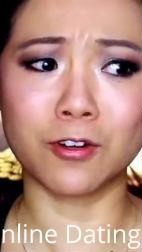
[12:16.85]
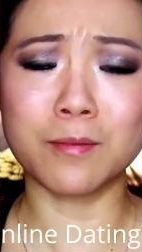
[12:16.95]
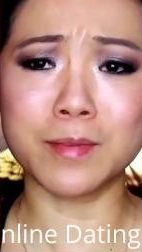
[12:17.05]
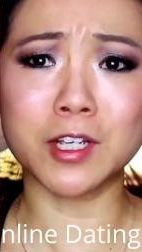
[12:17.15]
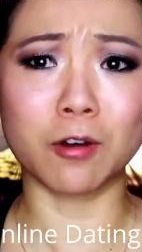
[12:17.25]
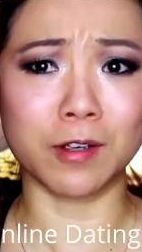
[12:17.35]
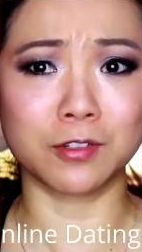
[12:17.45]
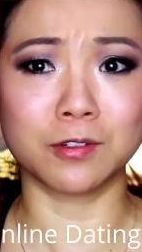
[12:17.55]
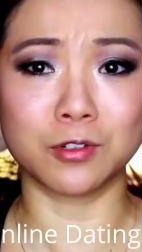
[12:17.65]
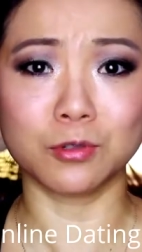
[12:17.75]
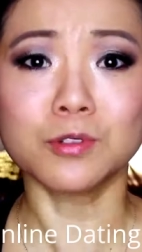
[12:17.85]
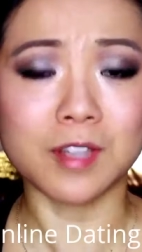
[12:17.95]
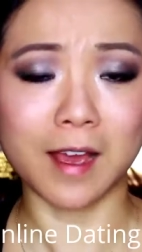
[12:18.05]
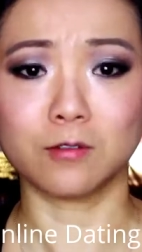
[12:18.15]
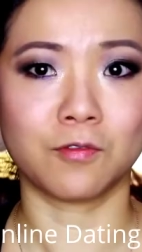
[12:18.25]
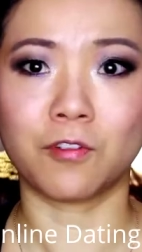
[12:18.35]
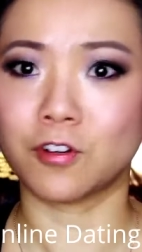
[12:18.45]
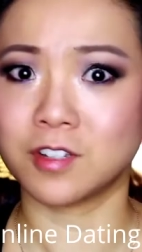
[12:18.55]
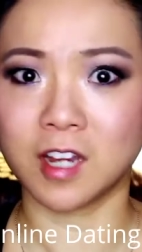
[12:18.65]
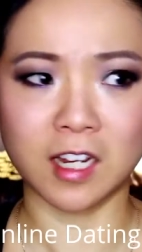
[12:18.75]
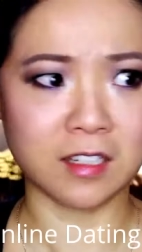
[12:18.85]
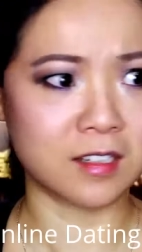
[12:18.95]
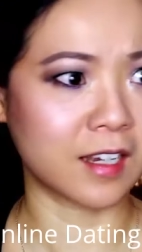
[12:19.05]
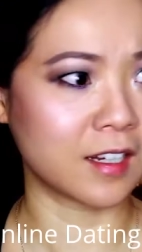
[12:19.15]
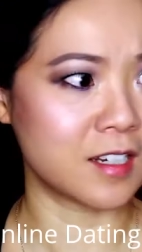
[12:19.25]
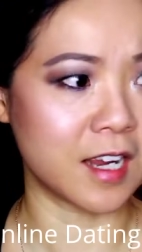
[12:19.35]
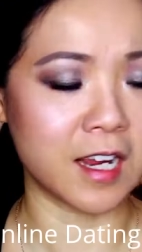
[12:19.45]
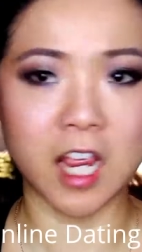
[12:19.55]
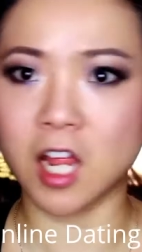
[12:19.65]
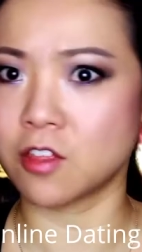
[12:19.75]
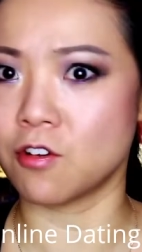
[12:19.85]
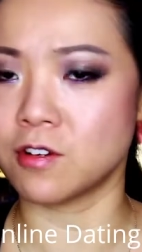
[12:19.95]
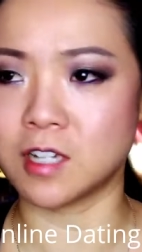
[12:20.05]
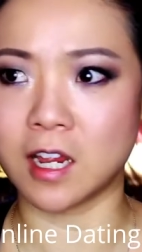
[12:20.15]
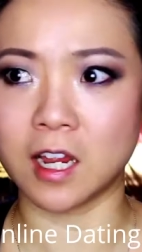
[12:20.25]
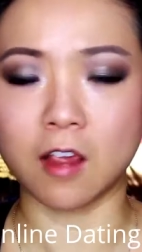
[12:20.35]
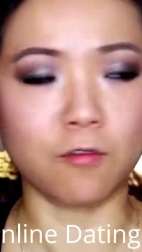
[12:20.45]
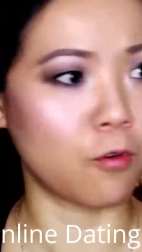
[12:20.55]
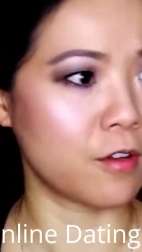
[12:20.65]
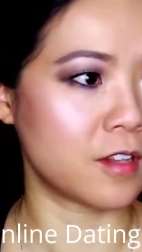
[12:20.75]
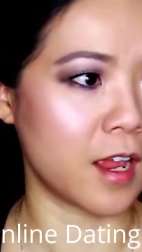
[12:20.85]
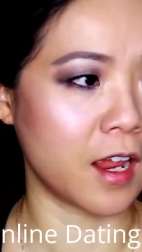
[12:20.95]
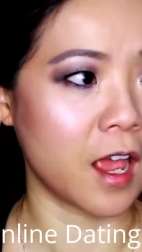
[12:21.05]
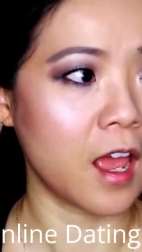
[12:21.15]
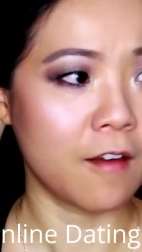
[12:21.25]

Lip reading: Don't be going to a dude's house the first date, second date, third date, fourth date,